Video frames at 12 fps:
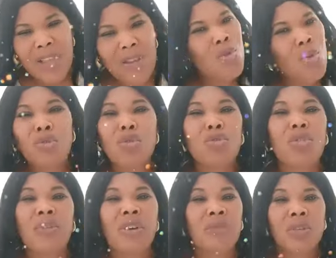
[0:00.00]
You go to
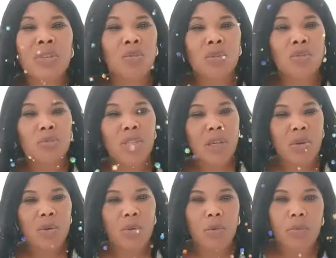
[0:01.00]
suffer for this social media
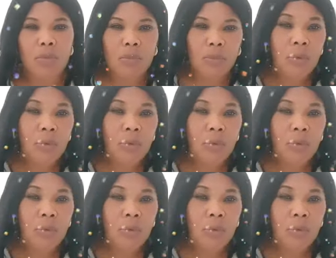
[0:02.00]
where you come.